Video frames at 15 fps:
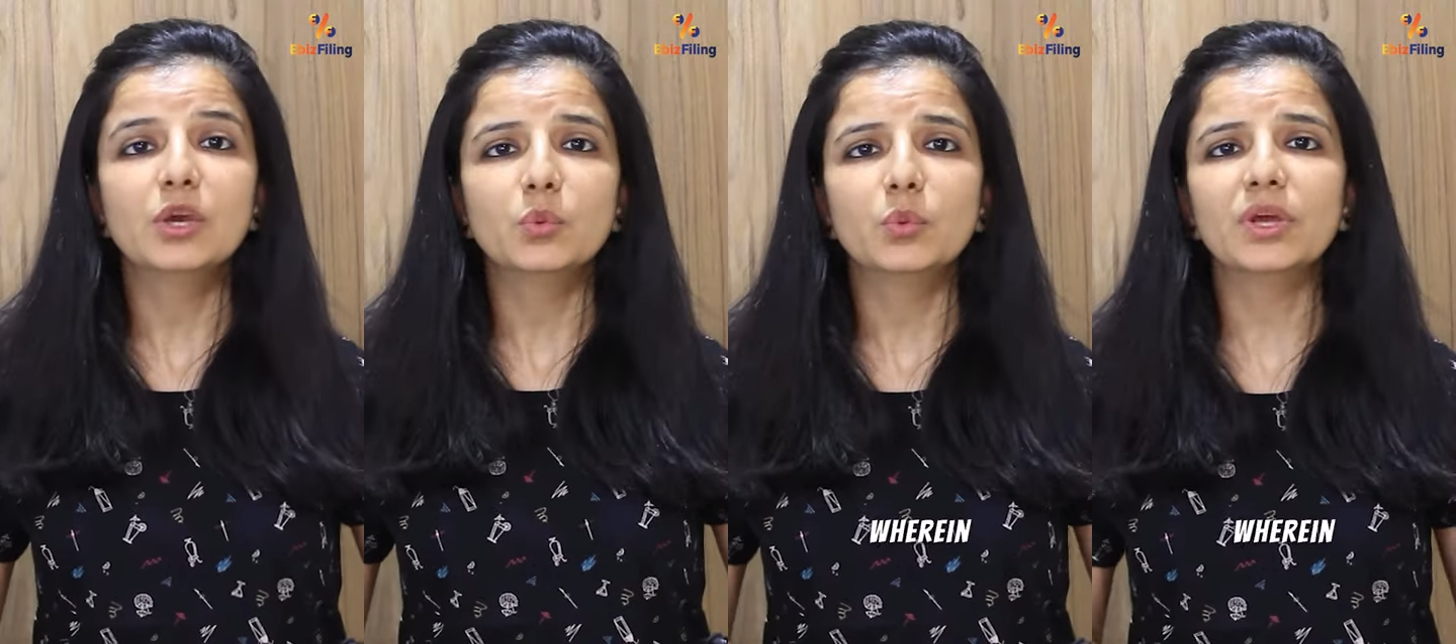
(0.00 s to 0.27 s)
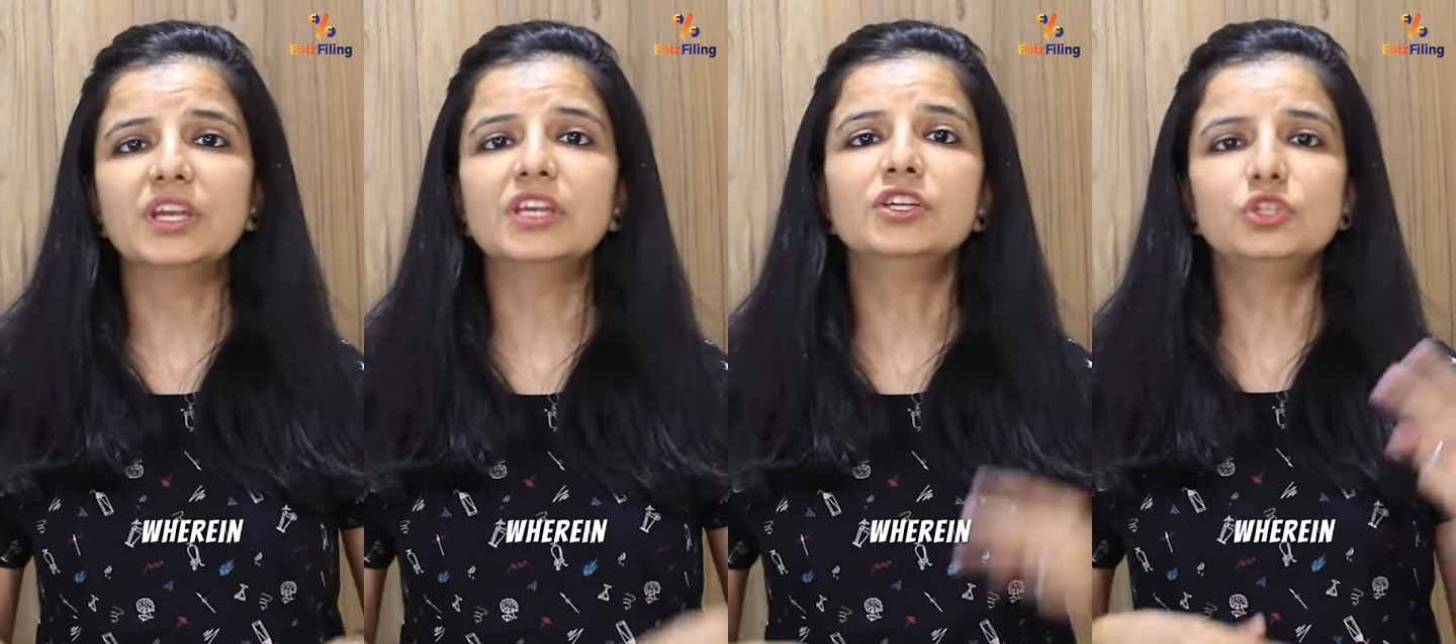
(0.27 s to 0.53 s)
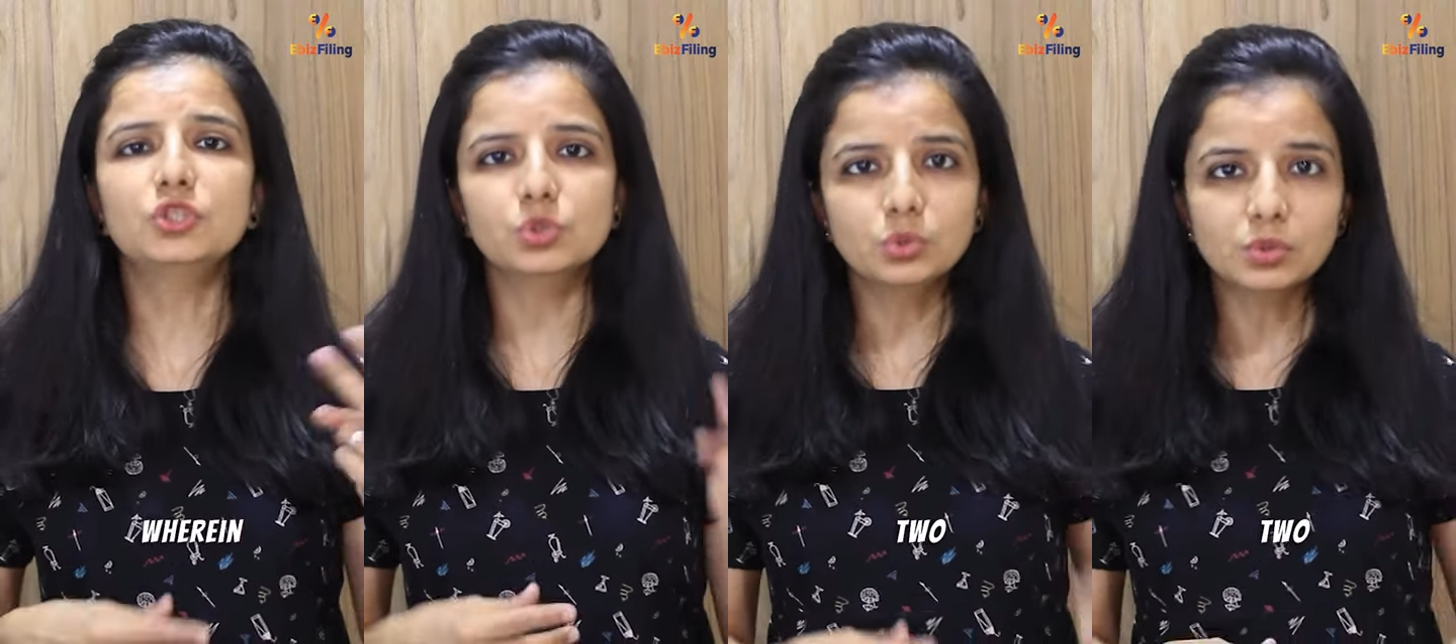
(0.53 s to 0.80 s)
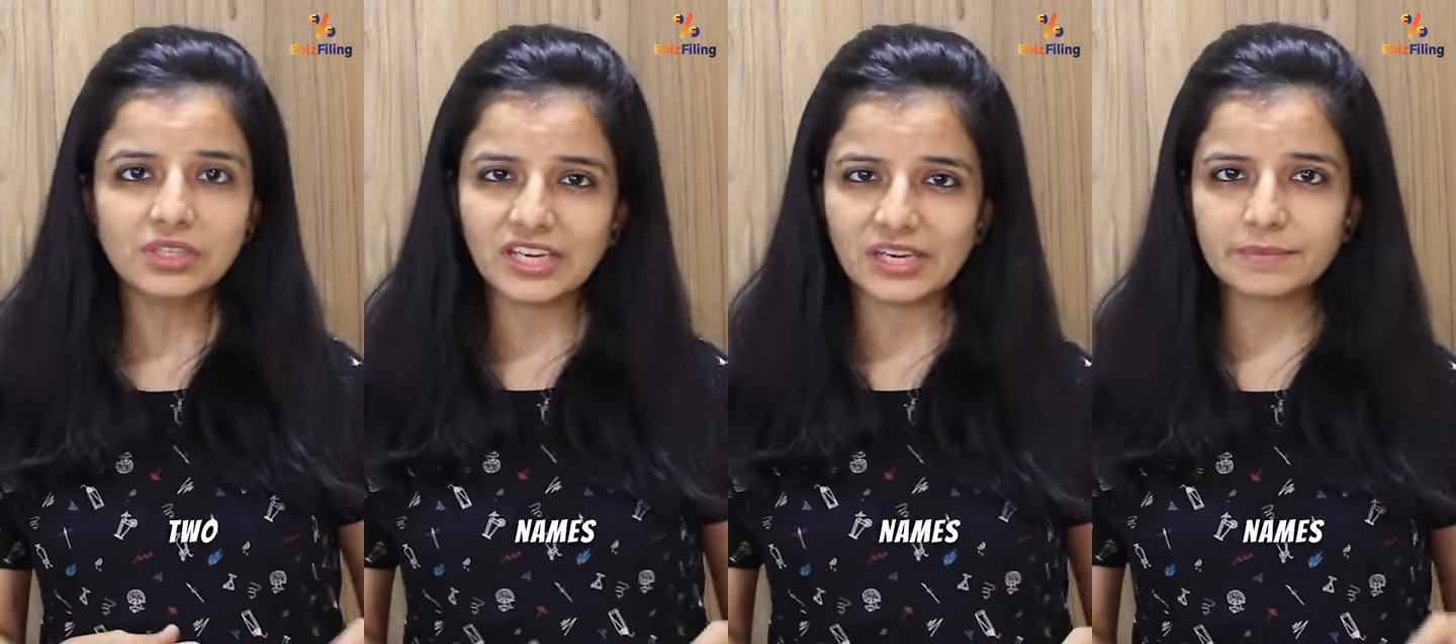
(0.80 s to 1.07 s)
wherein
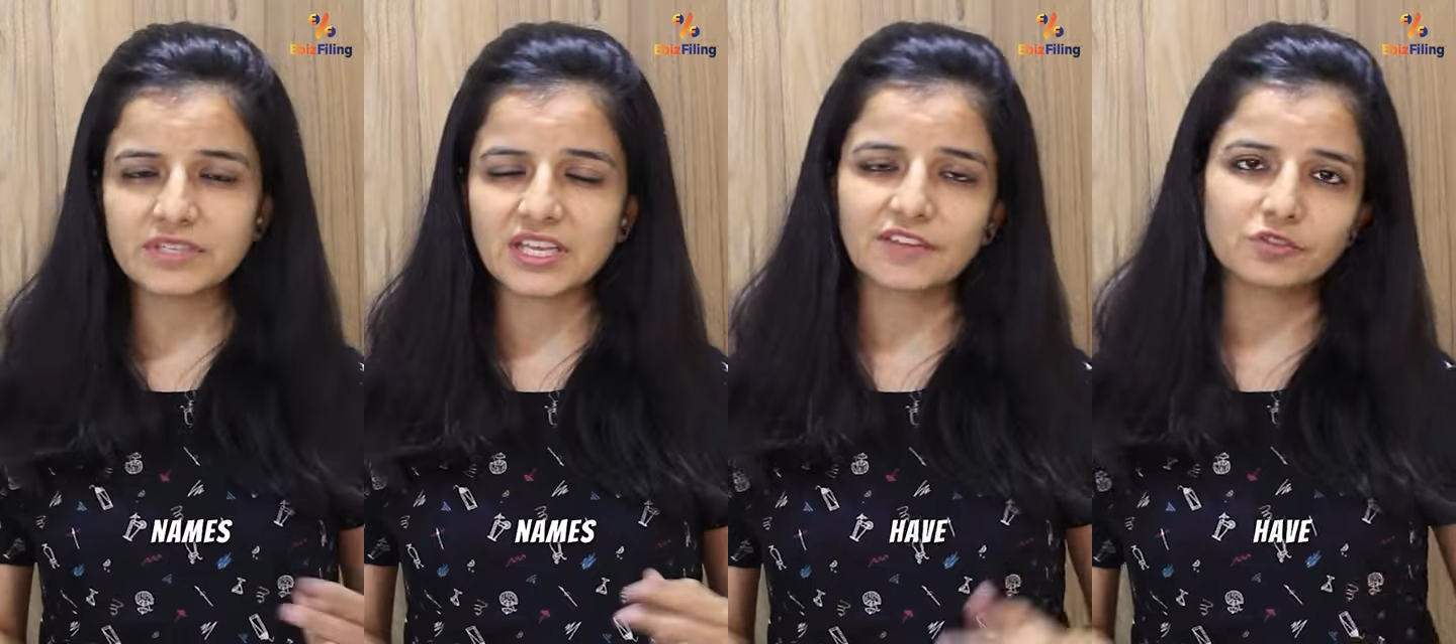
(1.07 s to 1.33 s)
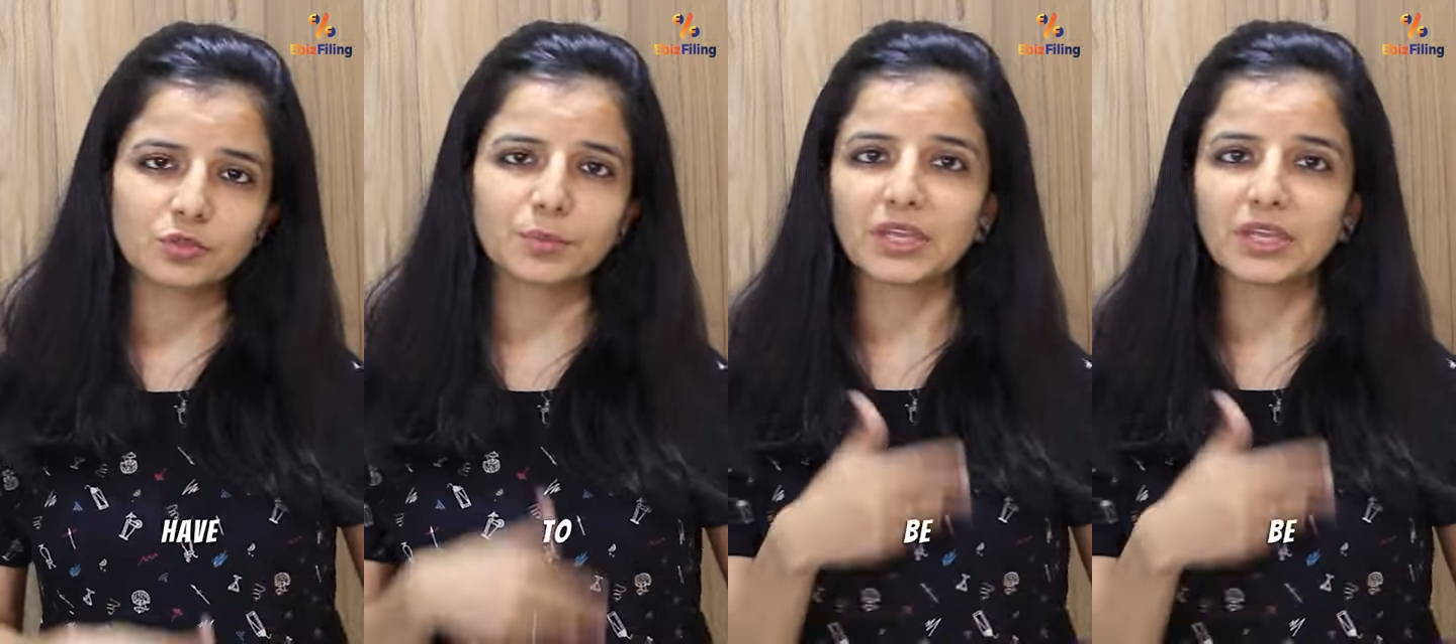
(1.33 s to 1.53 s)
two names have to